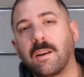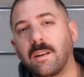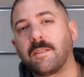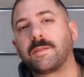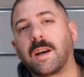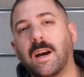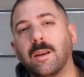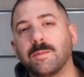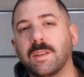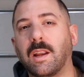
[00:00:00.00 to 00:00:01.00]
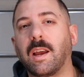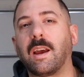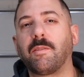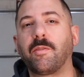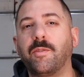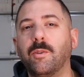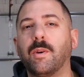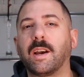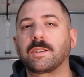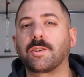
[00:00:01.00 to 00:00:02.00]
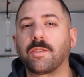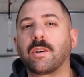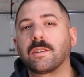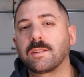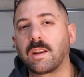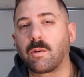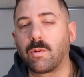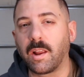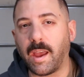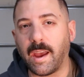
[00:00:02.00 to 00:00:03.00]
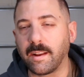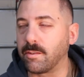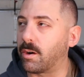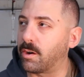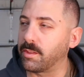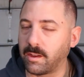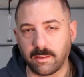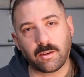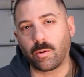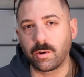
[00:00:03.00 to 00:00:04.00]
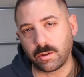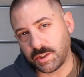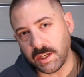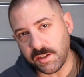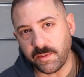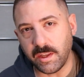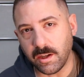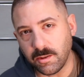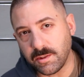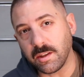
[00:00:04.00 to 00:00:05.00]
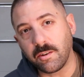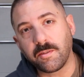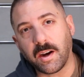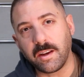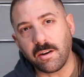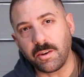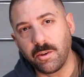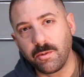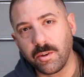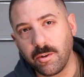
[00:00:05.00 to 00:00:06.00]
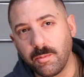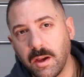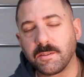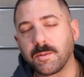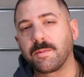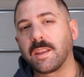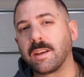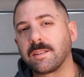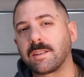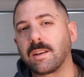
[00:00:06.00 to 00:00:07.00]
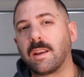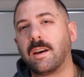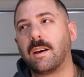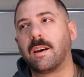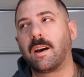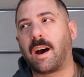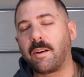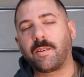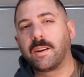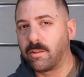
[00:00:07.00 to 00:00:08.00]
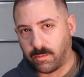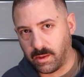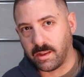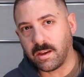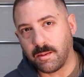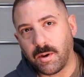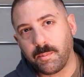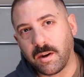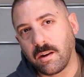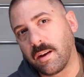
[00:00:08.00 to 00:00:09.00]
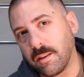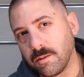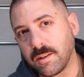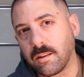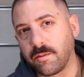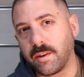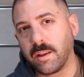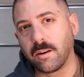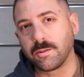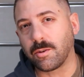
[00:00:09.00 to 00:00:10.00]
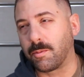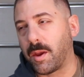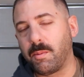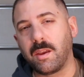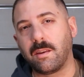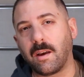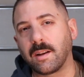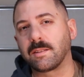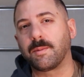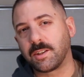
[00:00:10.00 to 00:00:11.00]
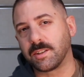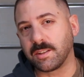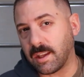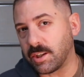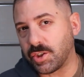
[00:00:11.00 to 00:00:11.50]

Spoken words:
enough times that I have a few extra thoughts that I want to add to all the other oil change videos that you'll find on YouTube of some things that I find don't really come up in a lot of those other videos, or maybe not as much as they